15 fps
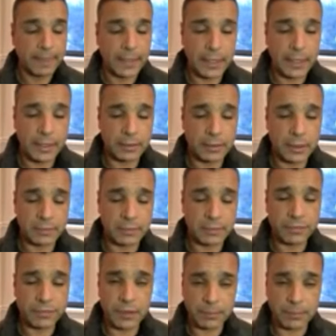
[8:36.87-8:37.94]
in uh,
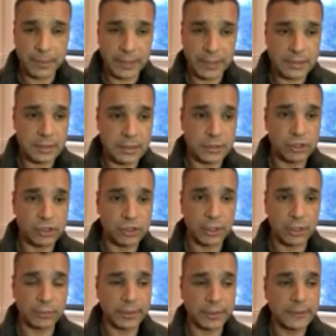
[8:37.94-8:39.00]
the Philippines in
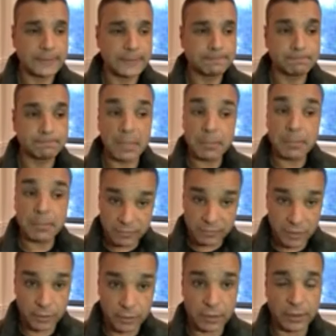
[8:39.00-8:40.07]
January, maybe
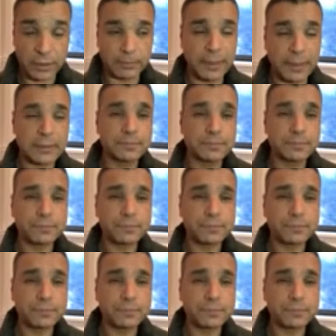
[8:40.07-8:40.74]
even earlier. But